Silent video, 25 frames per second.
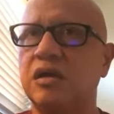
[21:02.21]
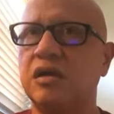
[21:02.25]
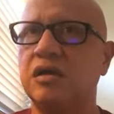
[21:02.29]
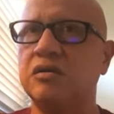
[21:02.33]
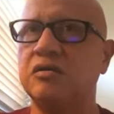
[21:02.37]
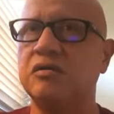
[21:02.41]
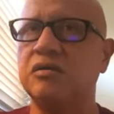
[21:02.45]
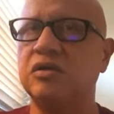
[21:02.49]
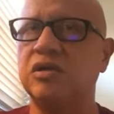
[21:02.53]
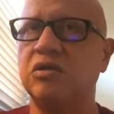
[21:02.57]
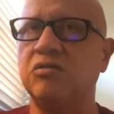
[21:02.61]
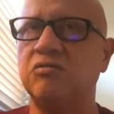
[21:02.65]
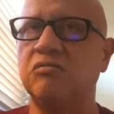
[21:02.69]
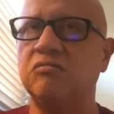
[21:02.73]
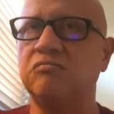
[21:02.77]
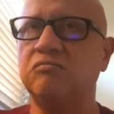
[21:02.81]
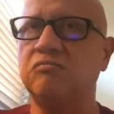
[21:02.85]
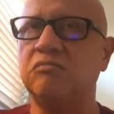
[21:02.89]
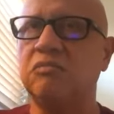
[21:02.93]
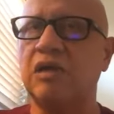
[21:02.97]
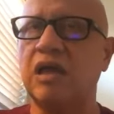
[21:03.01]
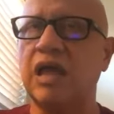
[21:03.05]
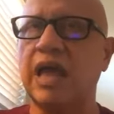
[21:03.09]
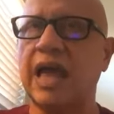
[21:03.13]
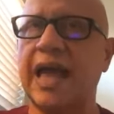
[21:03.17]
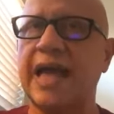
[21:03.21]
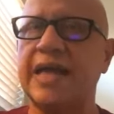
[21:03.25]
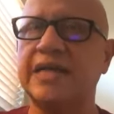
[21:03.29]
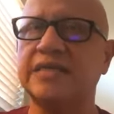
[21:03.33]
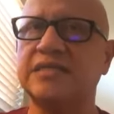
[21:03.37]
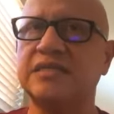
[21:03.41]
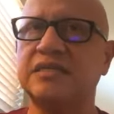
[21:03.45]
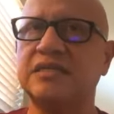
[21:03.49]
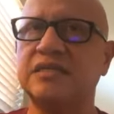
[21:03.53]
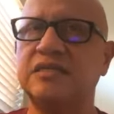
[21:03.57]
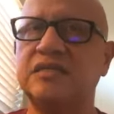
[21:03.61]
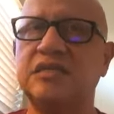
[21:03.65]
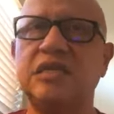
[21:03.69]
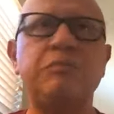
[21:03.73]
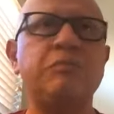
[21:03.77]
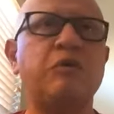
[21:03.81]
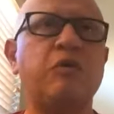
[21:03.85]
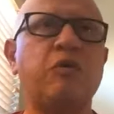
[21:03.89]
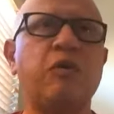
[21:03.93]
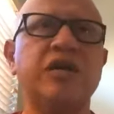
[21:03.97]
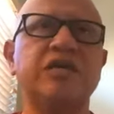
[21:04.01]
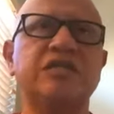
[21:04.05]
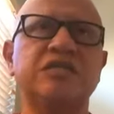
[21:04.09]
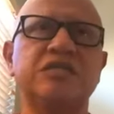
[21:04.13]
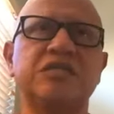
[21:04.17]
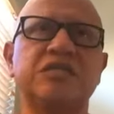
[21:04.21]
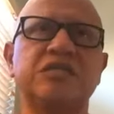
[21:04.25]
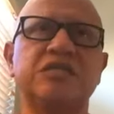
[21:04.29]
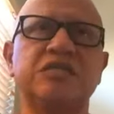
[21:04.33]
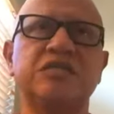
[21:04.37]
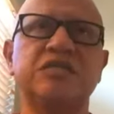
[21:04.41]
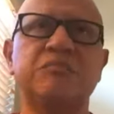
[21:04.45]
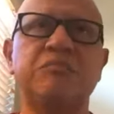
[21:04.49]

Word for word: you know ask deep questions